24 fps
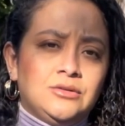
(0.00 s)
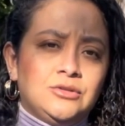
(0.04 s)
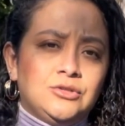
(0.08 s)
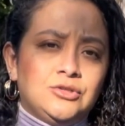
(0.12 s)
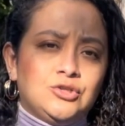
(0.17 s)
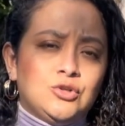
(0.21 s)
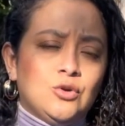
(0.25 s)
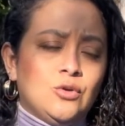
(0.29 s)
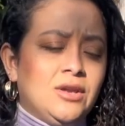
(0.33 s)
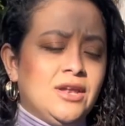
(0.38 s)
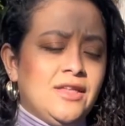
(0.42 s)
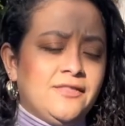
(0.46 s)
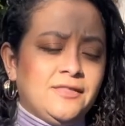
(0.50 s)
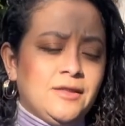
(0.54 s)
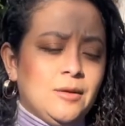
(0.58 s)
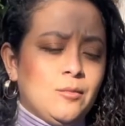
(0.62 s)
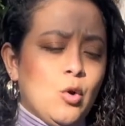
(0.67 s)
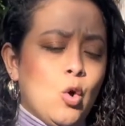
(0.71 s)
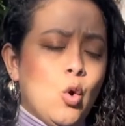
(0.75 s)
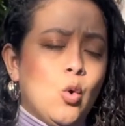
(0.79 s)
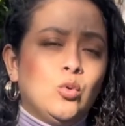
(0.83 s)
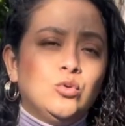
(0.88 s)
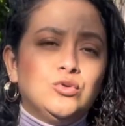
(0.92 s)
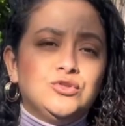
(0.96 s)
Don't let them
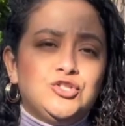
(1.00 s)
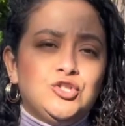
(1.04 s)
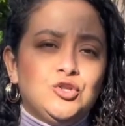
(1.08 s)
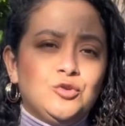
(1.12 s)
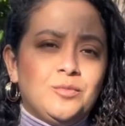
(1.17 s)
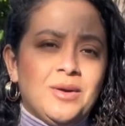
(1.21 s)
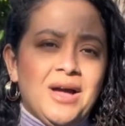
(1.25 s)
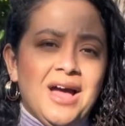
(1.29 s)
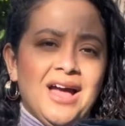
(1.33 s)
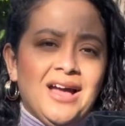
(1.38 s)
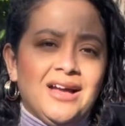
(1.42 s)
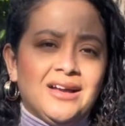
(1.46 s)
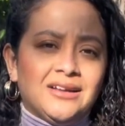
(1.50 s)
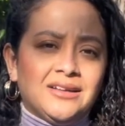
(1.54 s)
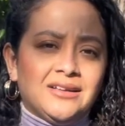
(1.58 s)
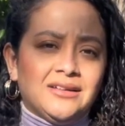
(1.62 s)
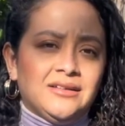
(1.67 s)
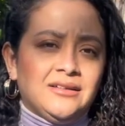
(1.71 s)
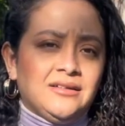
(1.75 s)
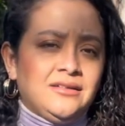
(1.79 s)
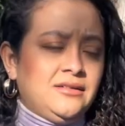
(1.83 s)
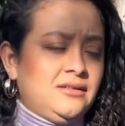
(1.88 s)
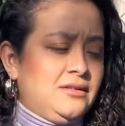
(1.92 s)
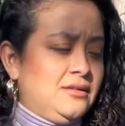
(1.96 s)
hold you back.
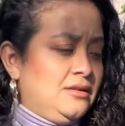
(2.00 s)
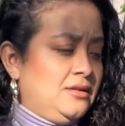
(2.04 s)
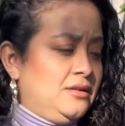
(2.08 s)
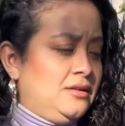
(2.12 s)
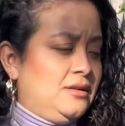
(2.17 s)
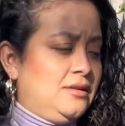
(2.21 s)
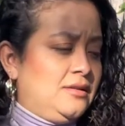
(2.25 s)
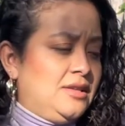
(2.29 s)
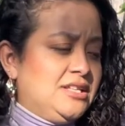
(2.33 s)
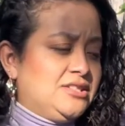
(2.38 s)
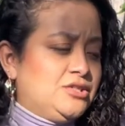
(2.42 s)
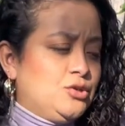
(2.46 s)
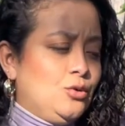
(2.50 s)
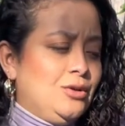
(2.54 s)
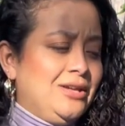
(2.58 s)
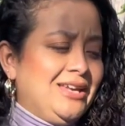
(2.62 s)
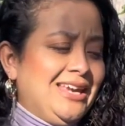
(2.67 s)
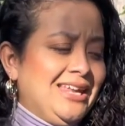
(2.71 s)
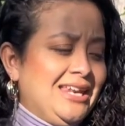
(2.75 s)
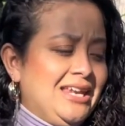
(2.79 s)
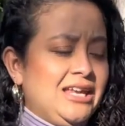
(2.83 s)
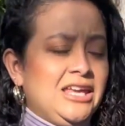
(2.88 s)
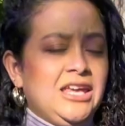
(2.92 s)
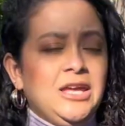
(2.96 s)
That's only
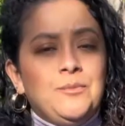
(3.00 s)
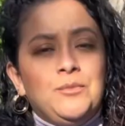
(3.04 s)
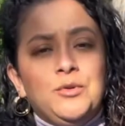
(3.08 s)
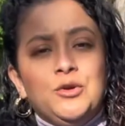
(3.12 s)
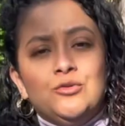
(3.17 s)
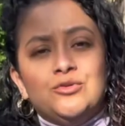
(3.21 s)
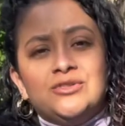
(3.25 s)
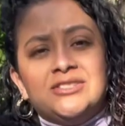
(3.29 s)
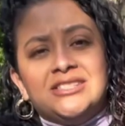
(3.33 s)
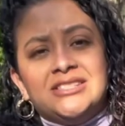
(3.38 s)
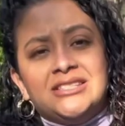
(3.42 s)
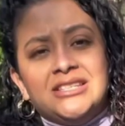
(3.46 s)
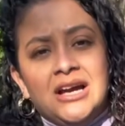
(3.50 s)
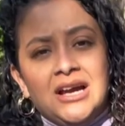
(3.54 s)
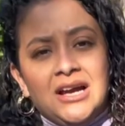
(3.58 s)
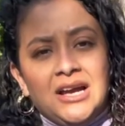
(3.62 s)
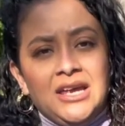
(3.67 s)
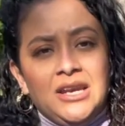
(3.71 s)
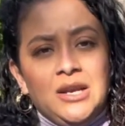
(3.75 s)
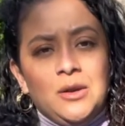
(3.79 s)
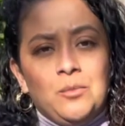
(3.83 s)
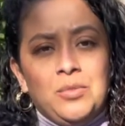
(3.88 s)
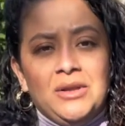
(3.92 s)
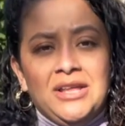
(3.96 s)
going to keep you stuck in
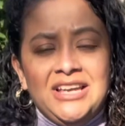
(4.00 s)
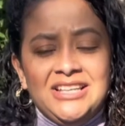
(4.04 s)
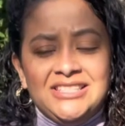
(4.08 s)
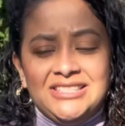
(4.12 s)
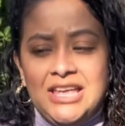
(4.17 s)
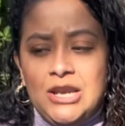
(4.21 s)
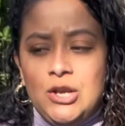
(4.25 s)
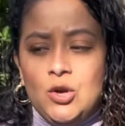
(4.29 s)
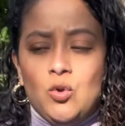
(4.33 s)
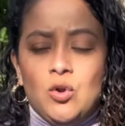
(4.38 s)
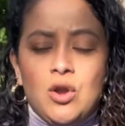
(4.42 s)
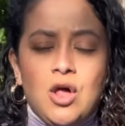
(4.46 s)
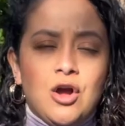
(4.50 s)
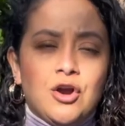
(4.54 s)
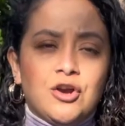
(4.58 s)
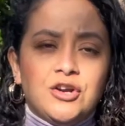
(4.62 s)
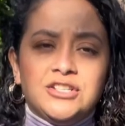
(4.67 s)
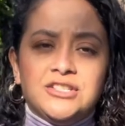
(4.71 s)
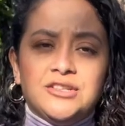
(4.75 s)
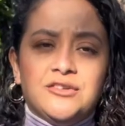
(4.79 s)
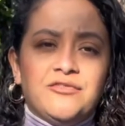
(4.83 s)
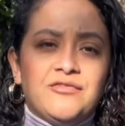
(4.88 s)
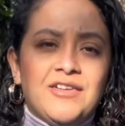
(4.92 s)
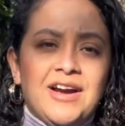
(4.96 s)
a place that no longer
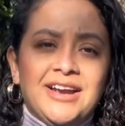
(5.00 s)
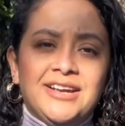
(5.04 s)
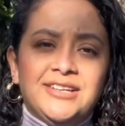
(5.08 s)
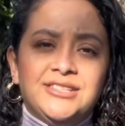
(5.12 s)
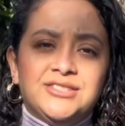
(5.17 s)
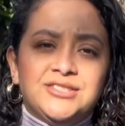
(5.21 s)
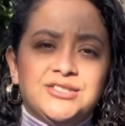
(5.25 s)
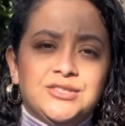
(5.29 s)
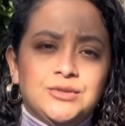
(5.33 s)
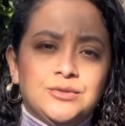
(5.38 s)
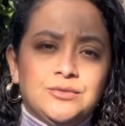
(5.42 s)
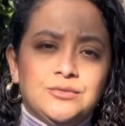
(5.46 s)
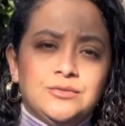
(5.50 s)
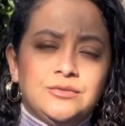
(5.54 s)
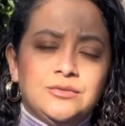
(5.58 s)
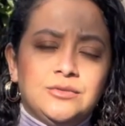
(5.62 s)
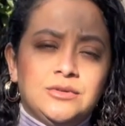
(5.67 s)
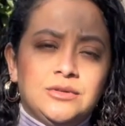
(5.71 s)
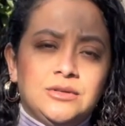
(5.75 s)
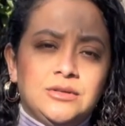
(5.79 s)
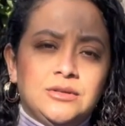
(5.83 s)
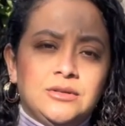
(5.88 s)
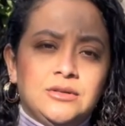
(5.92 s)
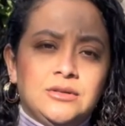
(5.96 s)
defines you.
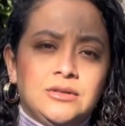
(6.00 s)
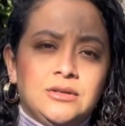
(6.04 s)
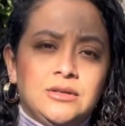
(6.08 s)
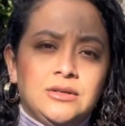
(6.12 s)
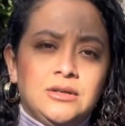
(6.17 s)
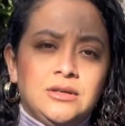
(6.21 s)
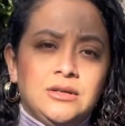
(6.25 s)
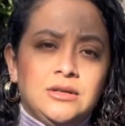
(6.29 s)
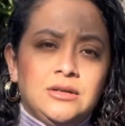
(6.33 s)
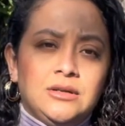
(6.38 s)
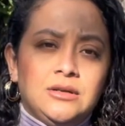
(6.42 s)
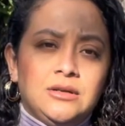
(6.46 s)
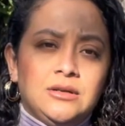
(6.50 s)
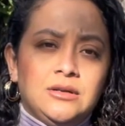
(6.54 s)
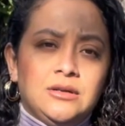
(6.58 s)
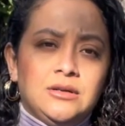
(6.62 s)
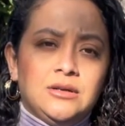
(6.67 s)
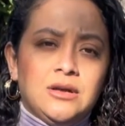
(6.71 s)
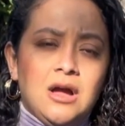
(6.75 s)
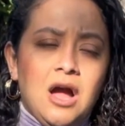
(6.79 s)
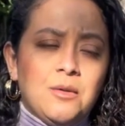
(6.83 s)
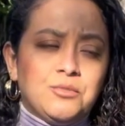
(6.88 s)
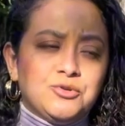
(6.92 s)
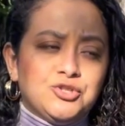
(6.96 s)

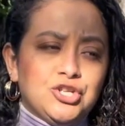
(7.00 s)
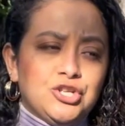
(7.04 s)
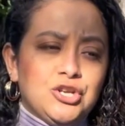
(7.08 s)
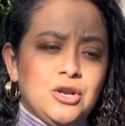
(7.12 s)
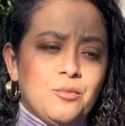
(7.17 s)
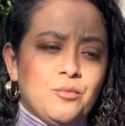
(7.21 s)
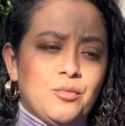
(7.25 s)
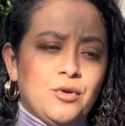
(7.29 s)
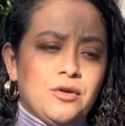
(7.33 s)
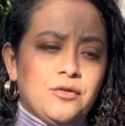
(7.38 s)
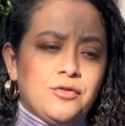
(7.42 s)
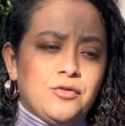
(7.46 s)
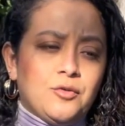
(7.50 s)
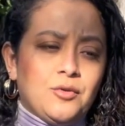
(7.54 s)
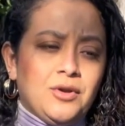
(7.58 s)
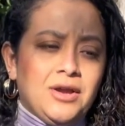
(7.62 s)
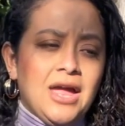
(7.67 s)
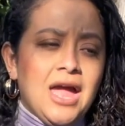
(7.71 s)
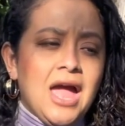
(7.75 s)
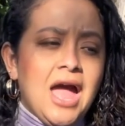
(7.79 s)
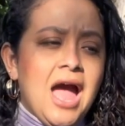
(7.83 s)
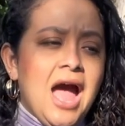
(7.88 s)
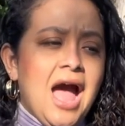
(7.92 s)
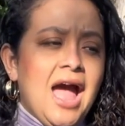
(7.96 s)
Option number 3,
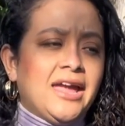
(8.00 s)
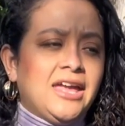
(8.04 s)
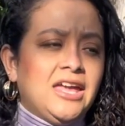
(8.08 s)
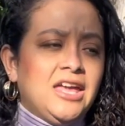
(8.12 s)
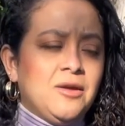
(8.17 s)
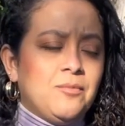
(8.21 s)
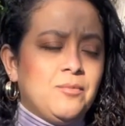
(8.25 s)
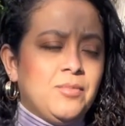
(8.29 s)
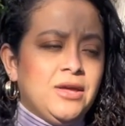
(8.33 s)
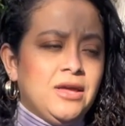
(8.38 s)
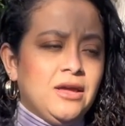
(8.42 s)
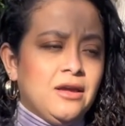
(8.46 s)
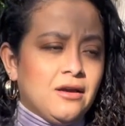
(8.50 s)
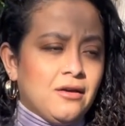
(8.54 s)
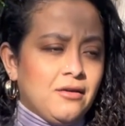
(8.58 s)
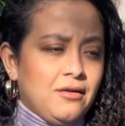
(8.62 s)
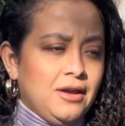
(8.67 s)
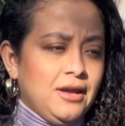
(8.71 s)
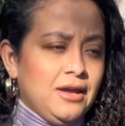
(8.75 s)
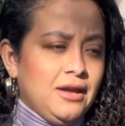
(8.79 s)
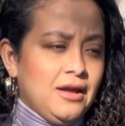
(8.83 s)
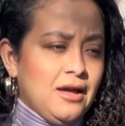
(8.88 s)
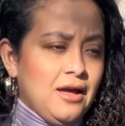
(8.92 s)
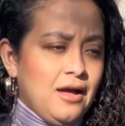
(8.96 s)
I keep
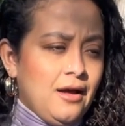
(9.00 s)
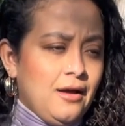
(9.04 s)
hearing